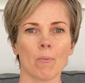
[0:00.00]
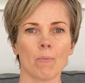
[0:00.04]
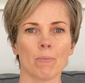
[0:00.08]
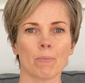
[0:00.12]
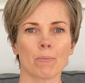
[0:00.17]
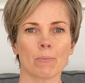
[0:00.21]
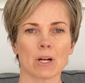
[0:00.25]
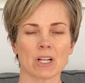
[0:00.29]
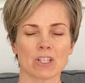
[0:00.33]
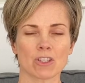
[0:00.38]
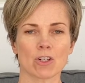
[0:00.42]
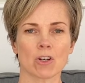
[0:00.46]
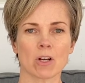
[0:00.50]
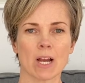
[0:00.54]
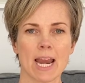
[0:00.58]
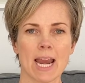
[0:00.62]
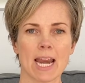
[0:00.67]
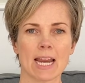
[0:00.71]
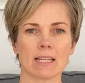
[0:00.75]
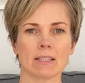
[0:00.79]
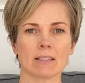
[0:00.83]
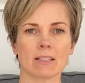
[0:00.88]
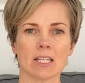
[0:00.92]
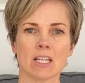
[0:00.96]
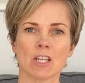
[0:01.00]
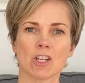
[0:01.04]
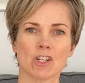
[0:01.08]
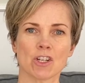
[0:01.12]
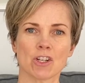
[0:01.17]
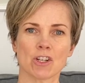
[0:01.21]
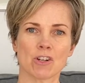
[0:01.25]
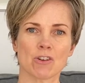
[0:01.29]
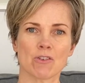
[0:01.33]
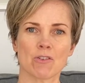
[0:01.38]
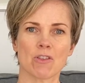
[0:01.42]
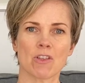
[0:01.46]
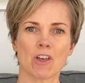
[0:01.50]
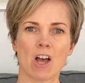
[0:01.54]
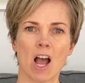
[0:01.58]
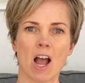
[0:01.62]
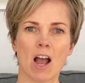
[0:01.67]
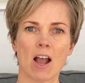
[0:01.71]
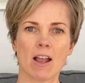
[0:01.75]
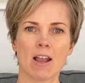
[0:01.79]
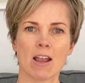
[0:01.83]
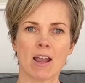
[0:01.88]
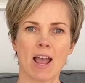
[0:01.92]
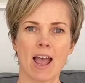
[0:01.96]
press your hands into your
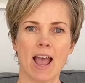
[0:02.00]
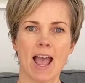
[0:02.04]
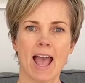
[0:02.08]
thigh,